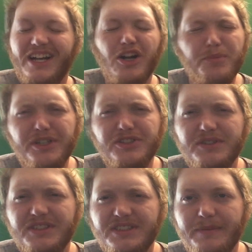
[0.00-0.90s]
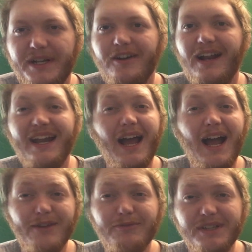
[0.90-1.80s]
I hope you enjoyed this commander, and
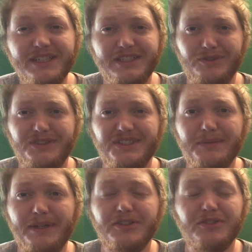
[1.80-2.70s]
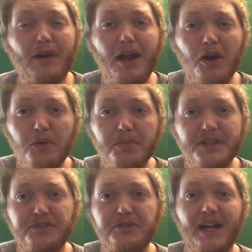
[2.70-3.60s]
I really enjoyed this commander, so I hope
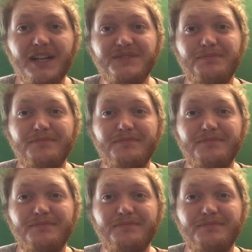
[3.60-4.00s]
that you guys